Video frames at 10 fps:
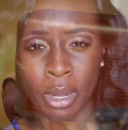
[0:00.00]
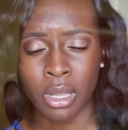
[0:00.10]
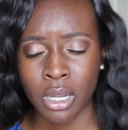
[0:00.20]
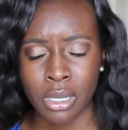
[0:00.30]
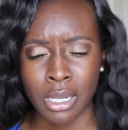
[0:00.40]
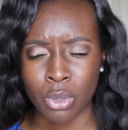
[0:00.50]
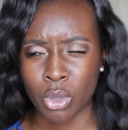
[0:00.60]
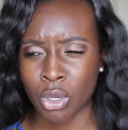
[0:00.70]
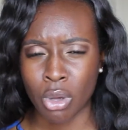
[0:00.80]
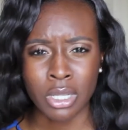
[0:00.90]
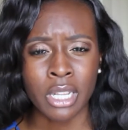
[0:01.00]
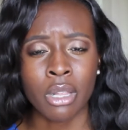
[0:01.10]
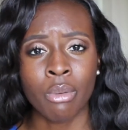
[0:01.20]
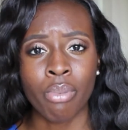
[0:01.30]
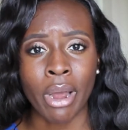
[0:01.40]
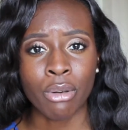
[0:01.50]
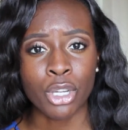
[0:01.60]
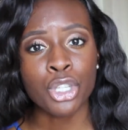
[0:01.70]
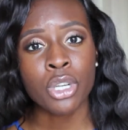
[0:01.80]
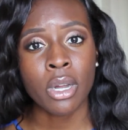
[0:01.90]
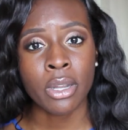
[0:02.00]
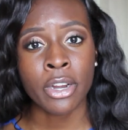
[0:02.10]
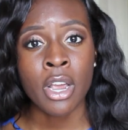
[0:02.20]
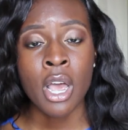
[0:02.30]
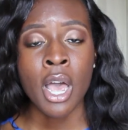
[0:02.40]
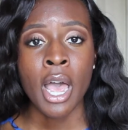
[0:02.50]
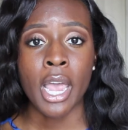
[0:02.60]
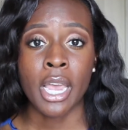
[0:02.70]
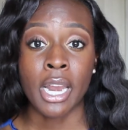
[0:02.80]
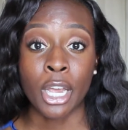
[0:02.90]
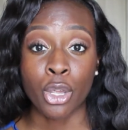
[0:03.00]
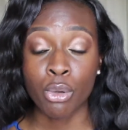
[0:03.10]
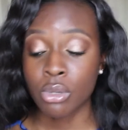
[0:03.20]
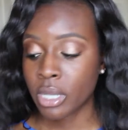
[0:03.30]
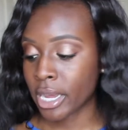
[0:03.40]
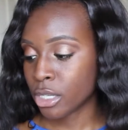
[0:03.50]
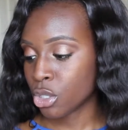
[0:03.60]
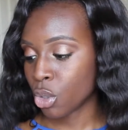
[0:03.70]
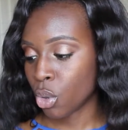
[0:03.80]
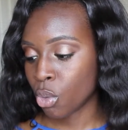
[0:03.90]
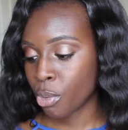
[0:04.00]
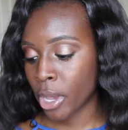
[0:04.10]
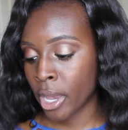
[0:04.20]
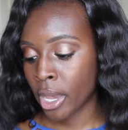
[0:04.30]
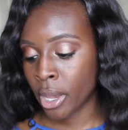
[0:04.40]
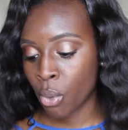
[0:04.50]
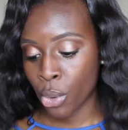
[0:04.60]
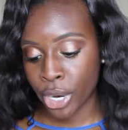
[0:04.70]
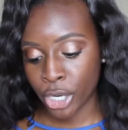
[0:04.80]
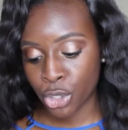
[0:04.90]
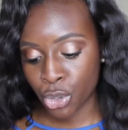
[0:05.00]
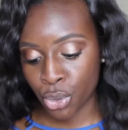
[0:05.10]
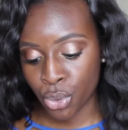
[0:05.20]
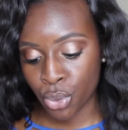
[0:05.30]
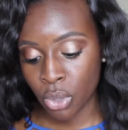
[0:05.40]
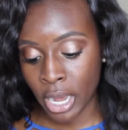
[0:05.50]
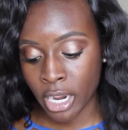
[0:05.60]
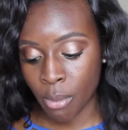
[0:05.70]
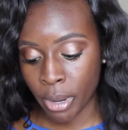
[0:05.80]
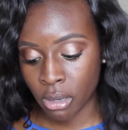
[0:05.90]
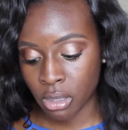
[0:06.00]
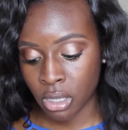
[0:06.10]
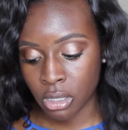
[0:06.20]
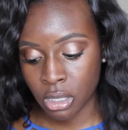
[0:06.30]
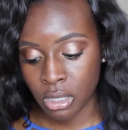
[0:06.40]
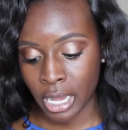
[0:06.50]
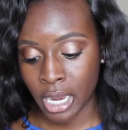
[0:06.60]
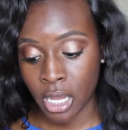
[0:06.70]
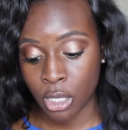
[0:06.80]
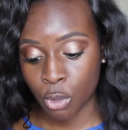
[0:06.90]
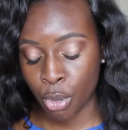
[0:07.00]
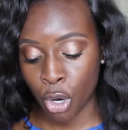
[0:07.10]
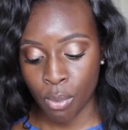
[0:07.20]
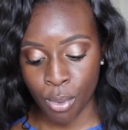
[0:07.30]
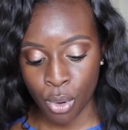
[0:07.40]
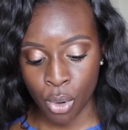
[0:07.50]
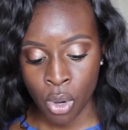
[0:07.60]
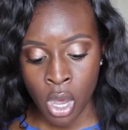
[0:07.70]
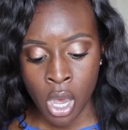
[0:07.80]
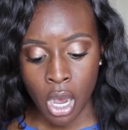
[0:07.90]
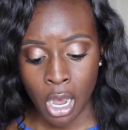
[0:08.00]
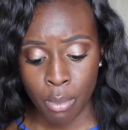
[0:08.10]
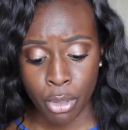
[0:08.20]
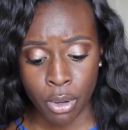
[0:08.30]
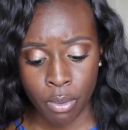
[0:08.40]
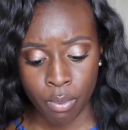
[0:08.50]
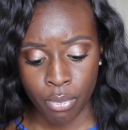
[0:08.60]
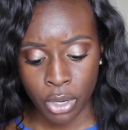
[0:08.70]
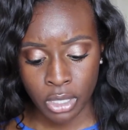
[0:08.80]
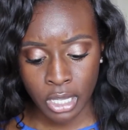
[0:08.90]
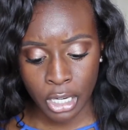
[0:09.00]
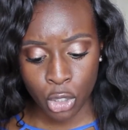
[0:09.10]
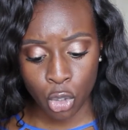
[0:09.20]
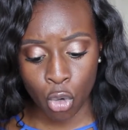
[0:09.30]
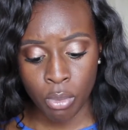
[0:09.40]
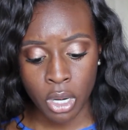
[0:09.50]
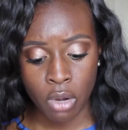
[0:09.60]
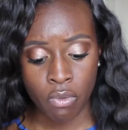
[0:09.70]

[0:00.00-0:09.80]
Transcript: I think that's what it's called. It's like the brownish color. And I use that soap. And what I do like about this is that it's purple. There's like so many